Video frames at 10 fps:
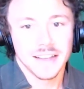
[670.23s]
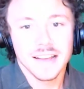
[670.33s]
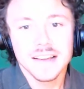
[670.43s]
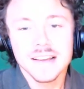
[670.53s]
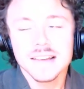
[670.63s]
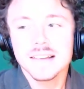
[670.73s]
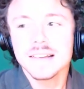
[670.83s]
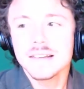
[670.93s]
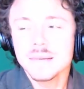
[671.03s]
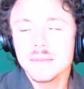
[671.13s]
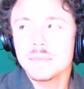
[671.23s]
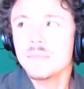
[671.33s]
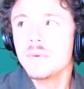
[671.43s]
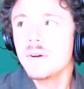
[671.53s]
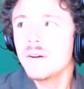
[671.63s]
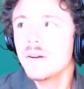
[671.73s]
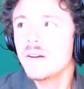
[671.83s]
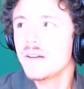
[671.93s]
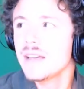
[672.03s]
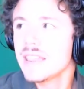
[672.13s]
I'm the
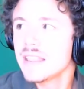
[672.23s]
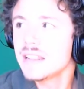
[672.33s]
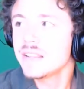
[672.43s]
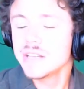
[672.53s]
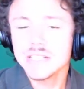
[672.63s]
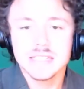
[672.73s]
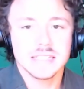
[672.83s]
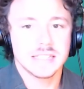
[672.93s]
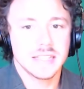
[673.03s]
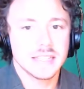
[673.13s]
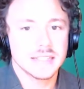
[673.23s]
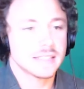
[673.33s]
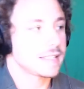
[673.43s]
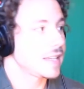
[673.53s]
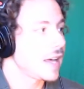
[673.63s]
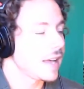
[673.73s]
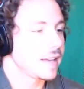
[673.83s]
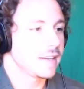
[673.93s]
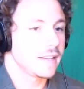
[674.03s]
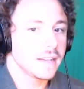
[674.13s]
boy that looks
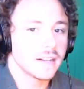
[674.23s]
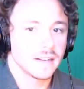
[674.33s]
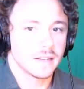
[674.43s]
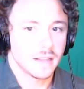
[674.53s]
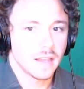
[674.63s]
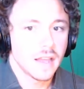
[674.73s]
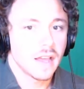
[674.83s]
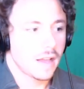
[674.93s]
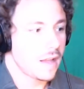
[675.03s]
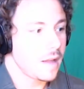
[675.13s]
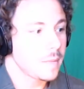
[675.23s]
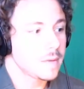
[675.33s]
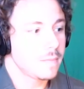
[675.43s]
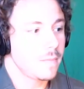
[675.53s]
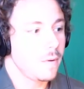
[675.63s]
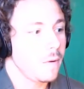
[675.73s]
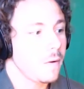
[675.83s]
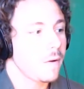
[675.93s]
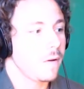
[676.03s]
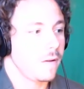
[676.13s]
excited. I'm the
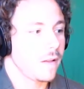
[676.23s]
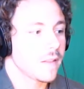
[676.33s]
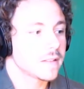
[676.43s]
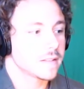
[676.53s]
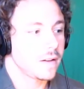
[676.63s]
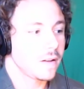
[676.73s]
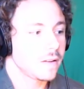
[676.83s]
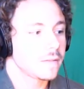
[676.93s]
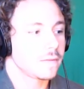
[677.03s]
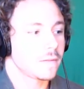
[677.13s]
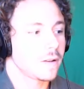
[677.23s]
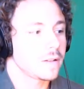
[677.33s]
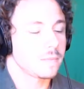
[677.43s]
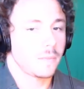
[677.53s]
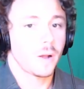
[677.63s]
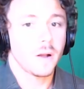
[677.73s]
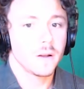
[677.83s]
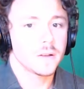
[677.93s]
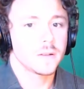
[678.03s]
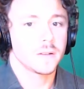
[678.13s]
boy that's gonna fall
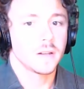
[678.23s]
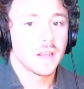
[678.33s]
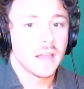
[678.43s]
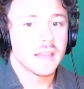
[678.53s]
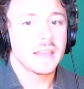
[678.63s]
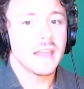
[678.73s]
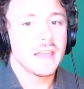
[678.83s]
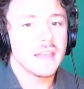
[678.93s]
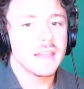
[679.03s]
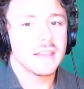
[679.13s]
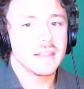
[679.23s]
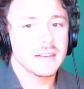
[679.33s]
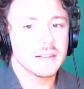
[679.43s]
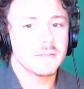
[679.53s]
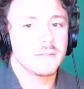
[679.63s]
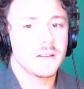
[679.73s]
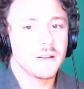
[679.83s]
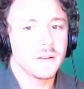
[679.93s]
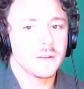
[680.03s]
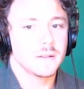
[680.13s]
apart. Candy
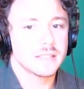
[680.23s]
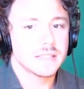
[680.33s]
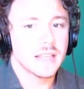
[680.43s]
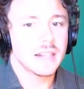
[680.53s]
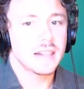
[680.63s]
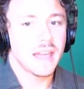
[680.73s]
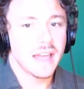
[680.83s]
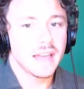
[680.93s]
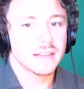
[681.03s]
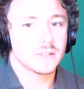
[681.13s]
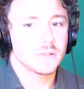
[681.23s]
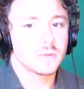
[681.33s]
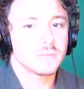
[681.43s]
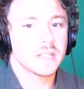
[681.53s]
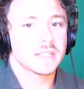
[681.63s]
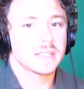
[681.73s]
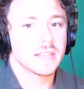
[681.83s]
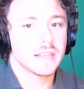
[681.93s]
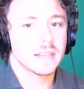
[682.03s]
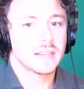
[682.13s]
floss, I lie to
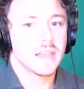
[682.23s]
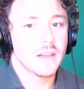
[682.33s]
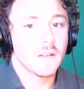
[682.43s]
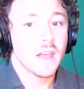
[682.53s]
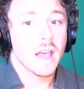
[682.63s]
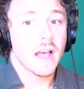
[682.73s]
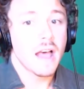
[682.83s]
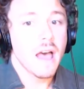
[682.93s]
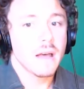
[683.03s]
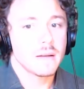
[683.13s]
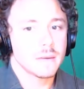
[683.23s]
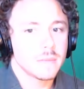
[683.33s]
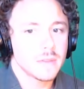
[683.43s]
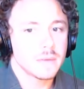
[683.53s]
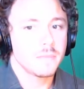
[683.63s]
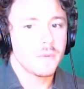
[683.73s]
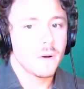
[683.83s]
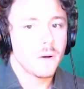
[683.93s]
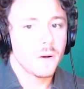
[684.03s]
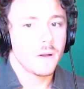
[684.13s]
myself. I'm the
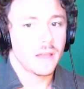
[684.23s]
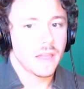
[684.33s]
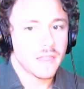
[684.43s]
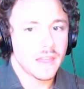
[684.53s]
boy that